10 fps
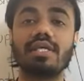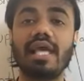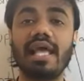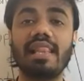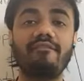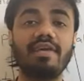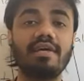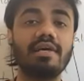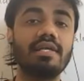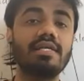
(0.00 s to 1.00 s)

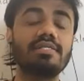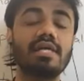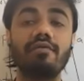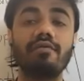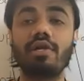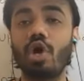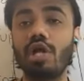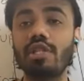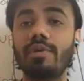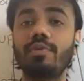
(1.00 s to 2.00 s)
Clavicle is our
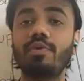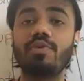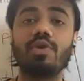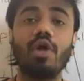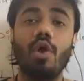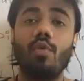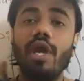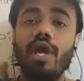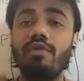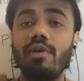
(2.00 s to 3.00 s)
collarbone.
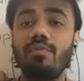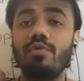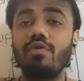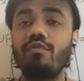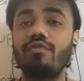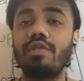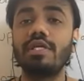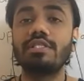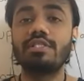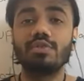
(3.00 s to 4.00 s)
When we move
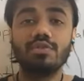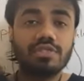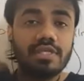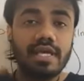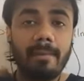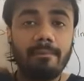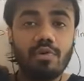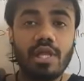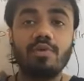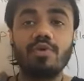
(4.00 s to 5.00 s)
these two
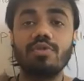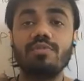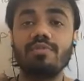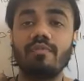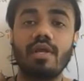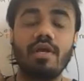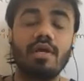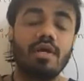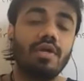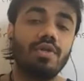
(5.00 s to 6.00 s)
scapula bone,
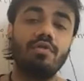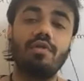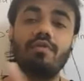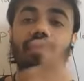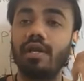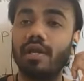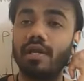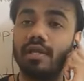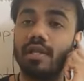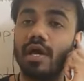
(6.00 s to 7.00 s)
you will find
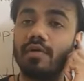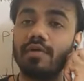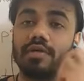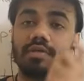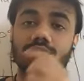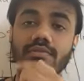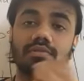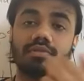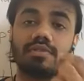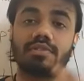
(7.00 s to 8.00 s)
it in our
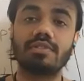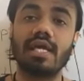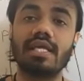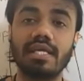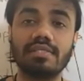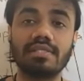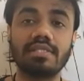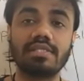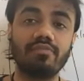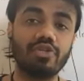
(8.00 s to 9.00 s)
skeletal
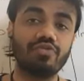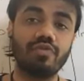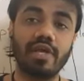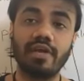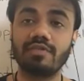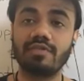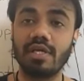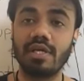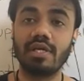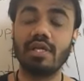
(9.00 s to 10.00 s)
system, which we have
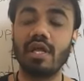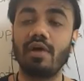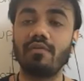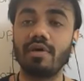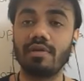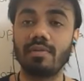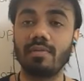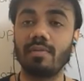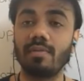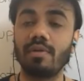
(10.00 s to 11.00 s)
studied in our
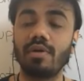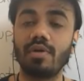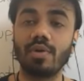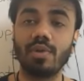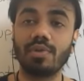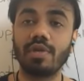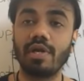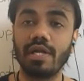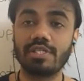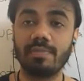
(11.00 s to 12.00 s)
2 to
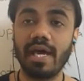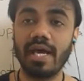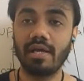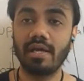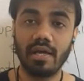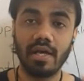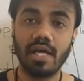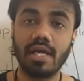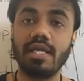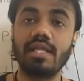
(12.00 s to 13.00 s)
3 days back.
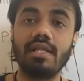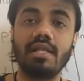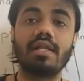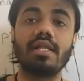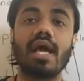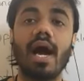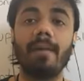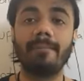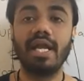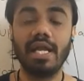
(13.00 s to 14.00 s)
In the
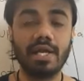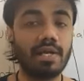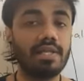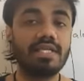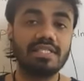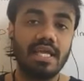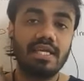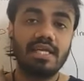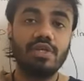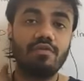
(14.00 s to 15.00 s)
appendicular
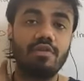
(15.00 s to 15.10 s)
skeletal, you